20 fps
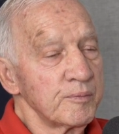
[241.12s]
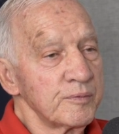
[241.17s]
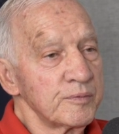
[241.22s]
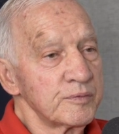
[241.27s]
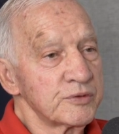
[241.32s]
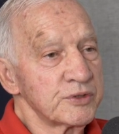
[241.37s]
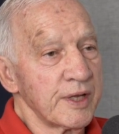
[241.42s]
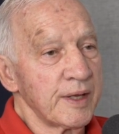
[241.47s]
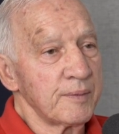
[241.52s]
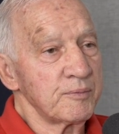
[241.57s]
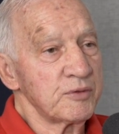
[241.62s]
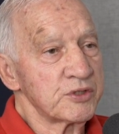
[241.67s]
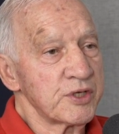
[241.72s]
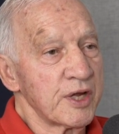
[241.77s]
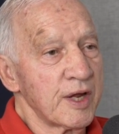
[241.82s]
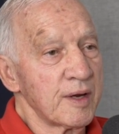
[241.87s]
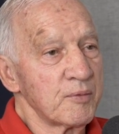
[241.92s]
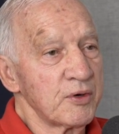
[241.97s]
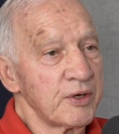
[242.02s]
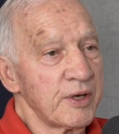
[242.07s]
slammed his
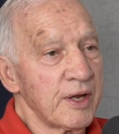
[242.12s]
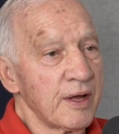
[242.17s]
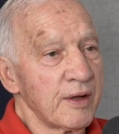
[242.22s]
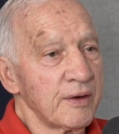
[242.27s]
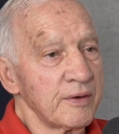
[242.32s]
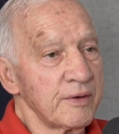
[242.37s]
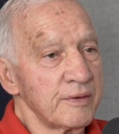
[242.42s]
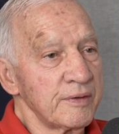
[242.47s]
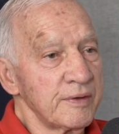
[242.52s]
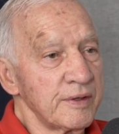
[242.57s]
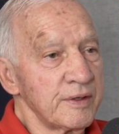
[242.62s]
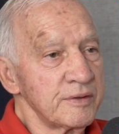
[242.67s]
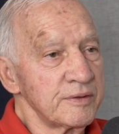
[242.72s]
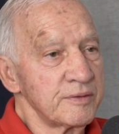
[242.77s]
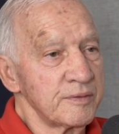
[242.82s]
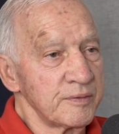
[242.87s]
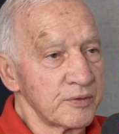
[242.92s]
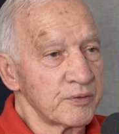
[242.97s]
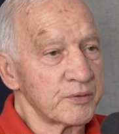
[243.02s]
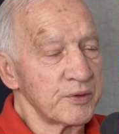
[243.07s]
hammer down and
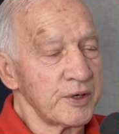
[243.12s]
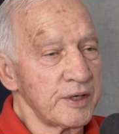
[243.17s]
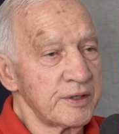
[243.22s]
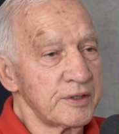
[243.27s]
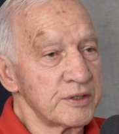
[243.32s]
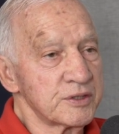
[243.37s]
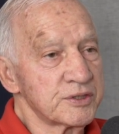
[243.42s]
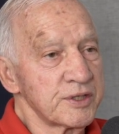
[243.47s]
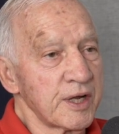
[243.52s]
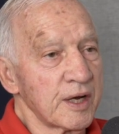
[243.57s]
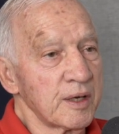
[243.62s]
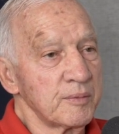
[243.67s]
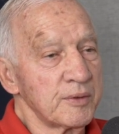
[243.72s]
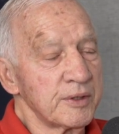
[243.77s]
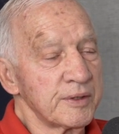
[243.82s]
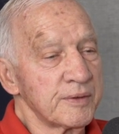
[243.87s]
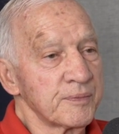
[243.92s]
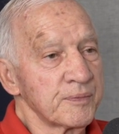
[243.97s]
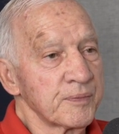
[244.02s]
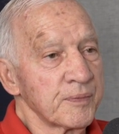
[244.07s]
created a
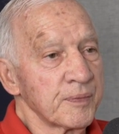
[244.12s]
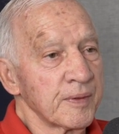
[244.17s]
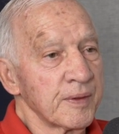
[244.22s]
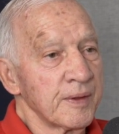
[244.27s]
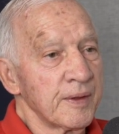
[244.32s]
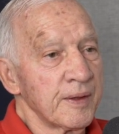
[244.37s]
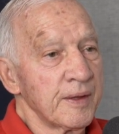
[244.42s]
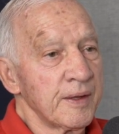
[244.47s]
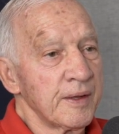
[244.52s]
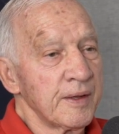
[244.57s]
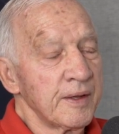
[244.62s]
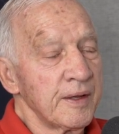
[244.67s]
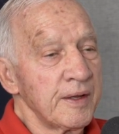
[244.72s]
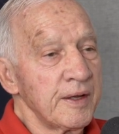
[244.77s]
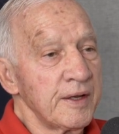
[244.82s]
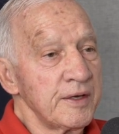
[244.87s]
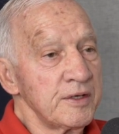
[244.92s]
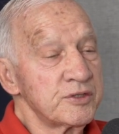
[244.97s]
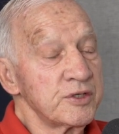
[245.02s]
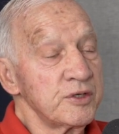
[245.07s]
settlement.
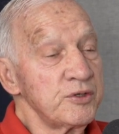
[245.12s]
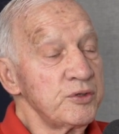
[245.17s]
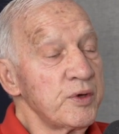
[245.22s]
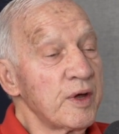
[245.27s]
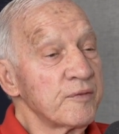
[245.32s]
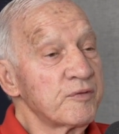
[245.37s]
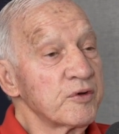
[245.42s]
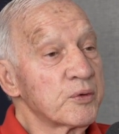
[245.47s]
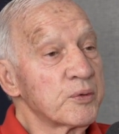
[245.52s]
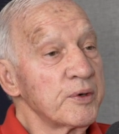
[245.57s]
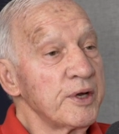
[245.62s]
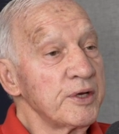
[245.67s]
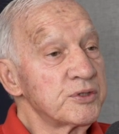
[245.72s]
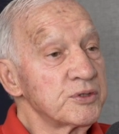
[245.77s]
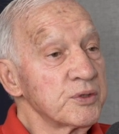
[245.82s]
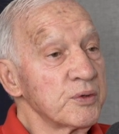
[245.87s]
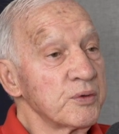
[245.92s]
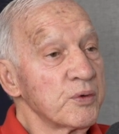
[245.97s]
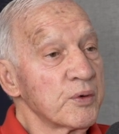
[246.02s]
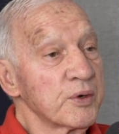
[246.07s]
And he said, you have to
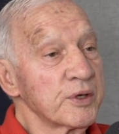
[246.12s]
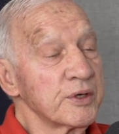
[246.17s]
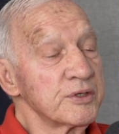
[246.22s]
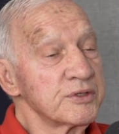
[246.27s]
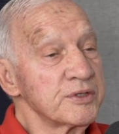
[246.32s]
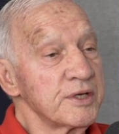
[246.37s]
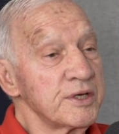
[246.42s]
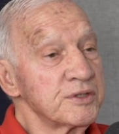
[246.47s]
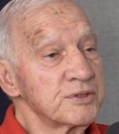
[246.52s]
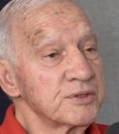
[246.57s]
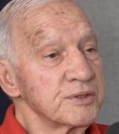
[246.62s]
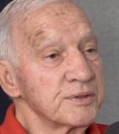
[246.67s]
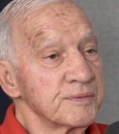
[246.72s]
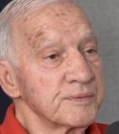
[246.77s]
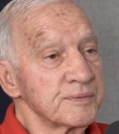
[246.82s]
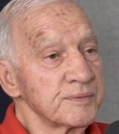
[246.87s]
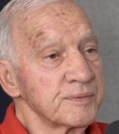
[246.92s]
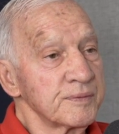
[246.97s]
create your own organization.